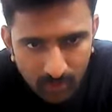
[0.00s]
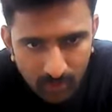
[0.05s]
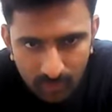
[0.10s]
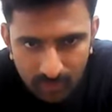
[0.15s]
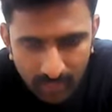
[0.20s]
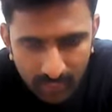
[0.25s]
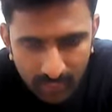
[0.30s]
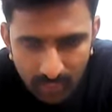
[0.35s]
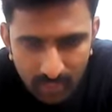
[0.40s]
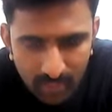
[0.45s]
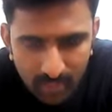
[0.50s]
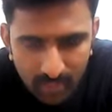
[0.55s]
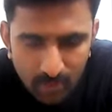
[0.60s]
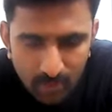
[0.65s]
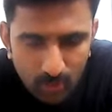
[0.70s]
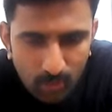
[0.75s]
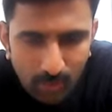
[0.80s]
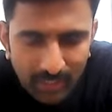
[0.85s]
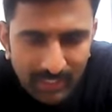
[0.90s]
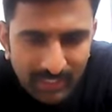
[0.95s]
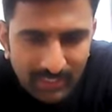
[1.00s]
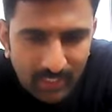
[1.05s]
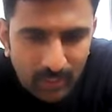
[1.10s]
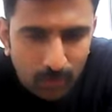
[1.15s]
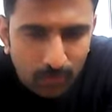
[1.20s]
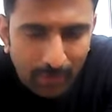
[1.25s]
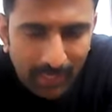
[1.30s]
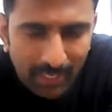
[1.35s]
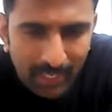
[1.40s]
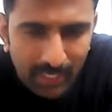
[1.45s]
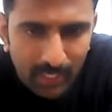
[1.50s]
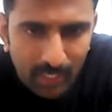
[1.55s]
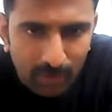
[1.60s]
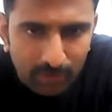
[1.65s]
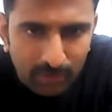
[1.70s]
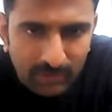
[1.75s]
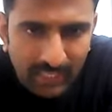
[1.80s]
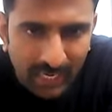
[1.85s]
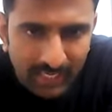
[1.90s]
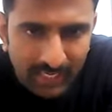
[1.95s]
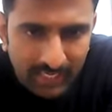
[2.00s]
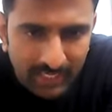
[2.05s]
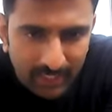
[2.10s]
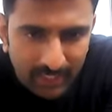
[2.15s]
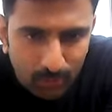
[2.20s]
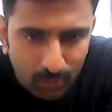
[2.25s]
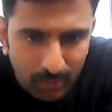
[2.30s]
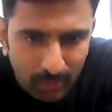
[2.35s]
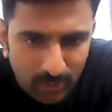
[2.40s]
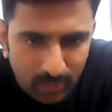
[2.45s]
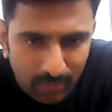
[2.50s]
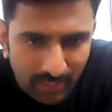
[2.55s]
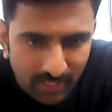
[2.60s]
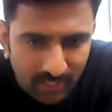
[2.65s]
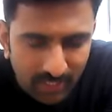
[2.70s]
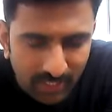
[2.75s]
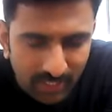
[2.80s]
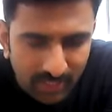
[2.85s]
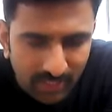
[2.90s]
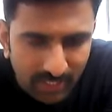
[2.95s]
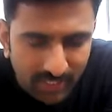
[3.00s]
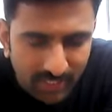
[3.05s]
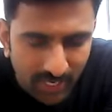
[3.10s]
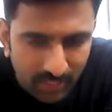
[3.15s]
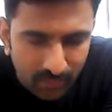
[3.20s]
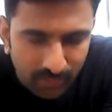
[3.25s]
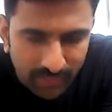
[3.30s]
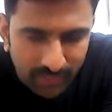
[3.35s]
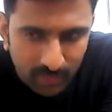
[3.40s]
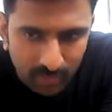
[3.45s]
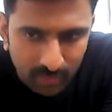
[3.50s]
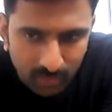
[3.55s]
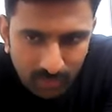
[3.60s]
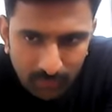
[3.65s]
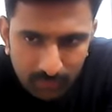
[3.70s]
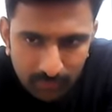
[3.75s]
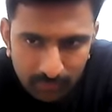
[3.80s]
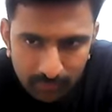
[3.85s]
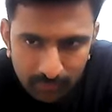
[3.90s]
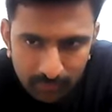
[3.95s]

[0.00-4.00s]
Okay. So what is the spelling of standard is? Please mention in the chat window.